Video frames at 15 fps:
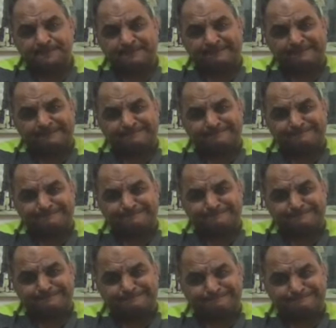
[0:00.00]

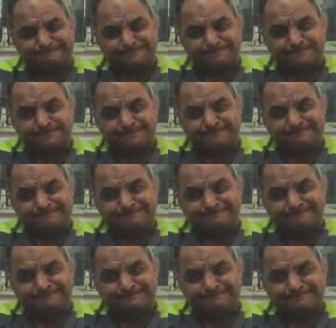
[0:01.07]

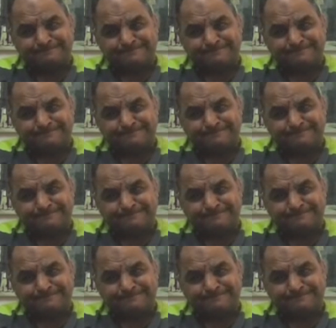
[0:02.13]
(silent)